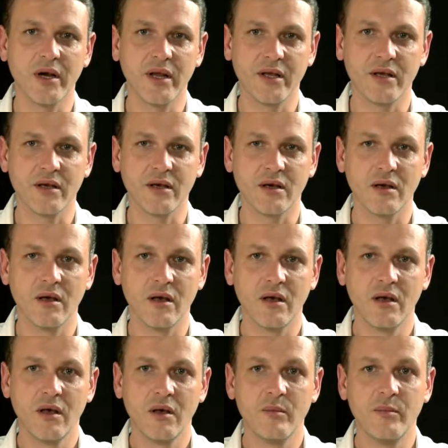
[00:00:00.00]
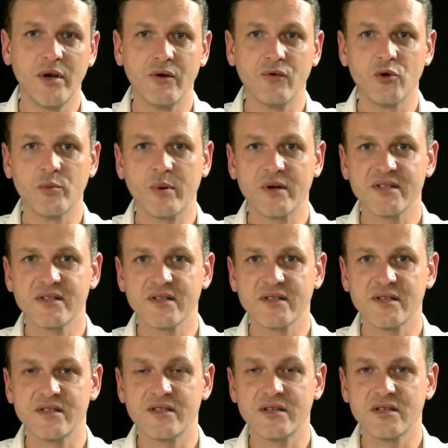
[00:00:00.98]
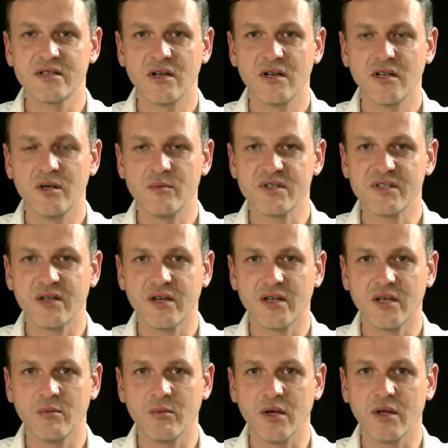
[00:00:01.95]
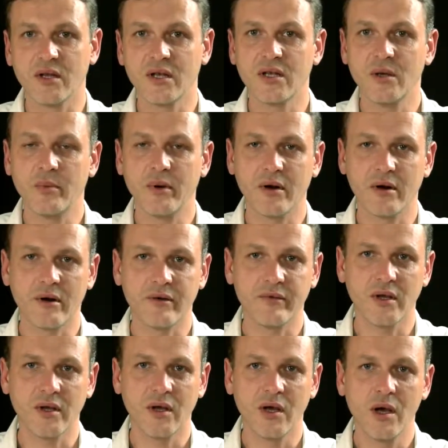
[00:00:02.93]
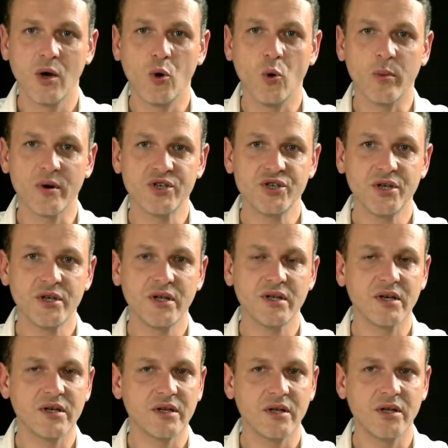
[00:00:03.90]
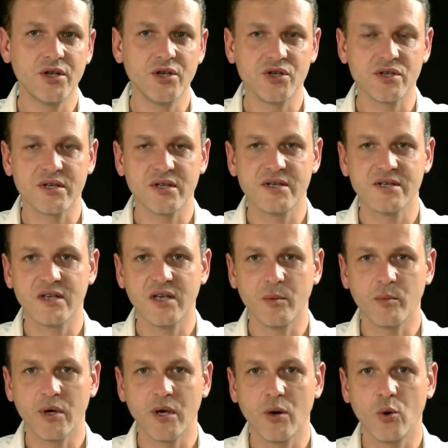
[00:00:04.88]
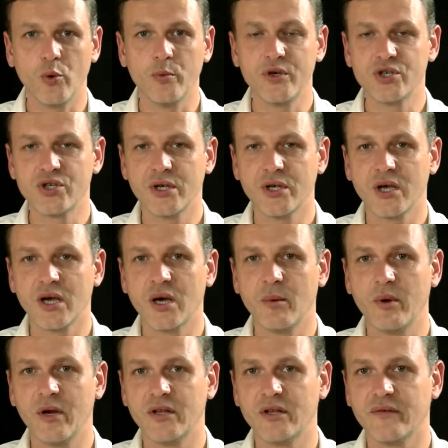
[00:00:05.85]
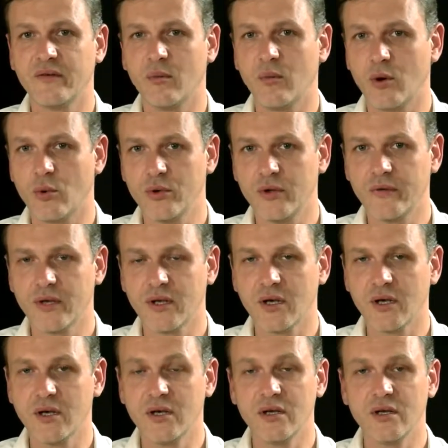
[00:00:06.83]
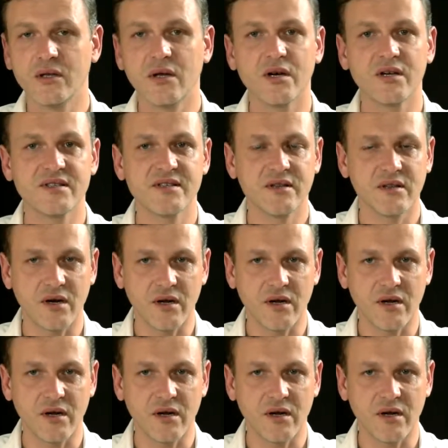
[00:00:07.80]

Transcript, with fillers: duration, making the current process of several stages continuous, simplification of the process, reduction of equipment footprint and power consumption.